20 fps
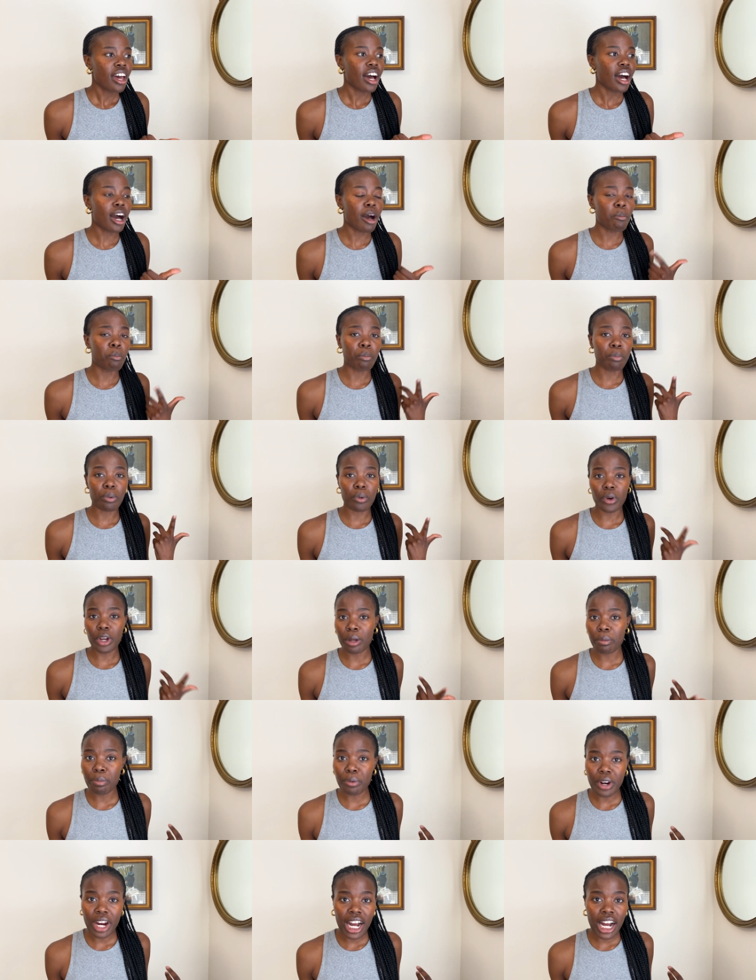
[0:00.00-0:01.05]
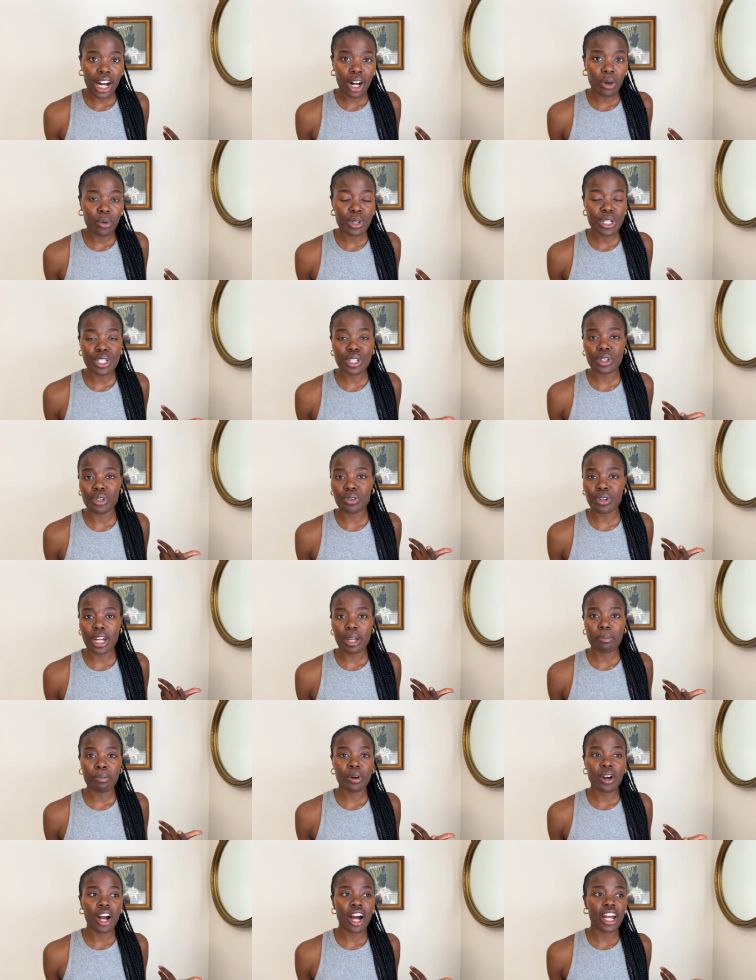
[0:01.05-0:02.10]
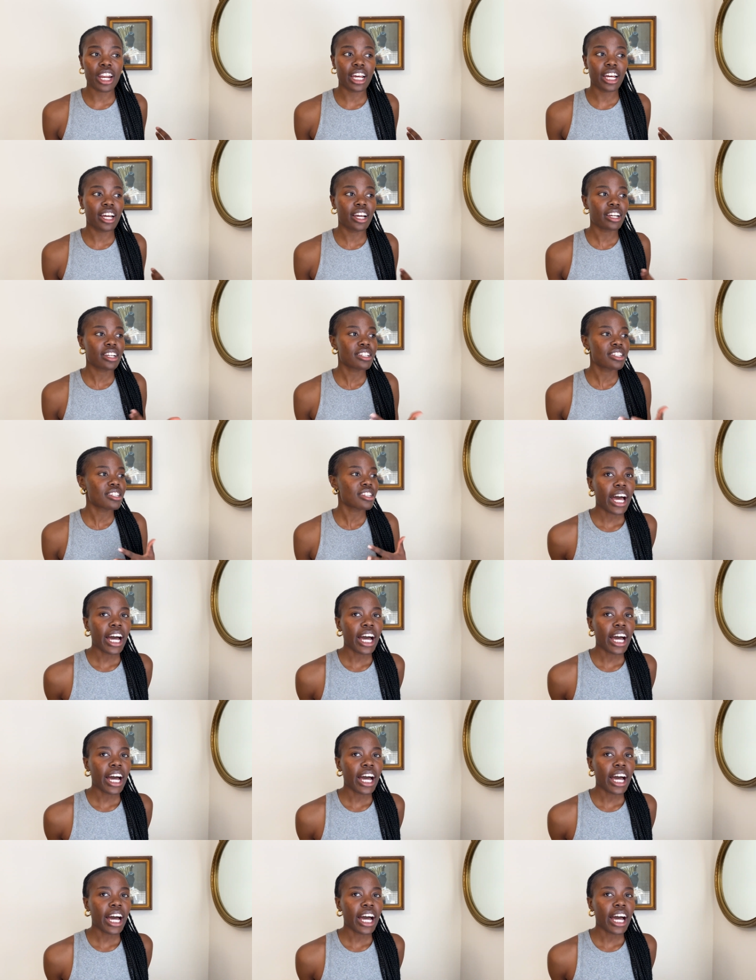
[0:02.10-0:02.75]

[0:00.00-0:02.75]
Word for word: Um, Boy Brow was a great product.